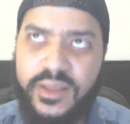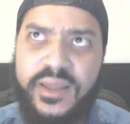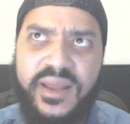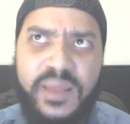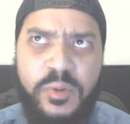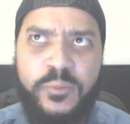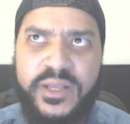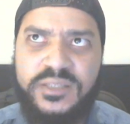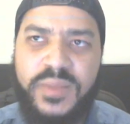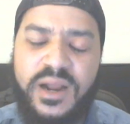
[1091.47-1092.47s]
And Anne Marie
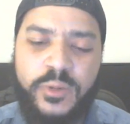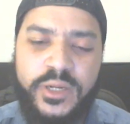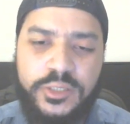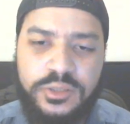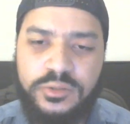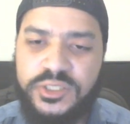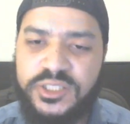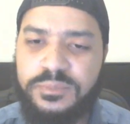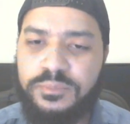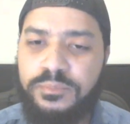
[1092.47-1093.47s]
is biracial. She's,